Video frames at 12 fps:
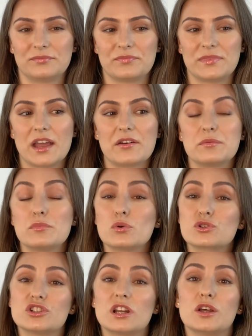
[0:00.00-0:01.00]
They are
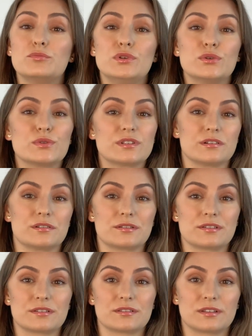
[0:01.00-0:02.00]
emotional
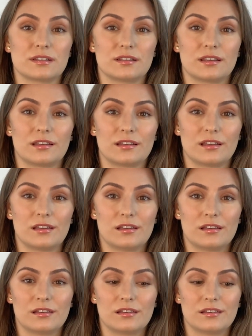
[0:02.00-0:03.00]
abusers.
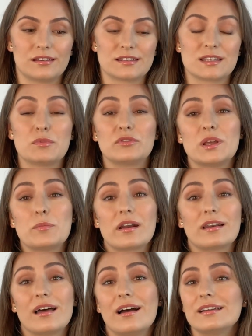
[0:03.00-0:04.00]
Some of them
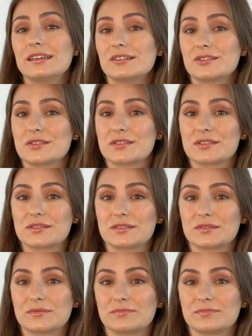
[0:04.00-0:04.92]
are liars.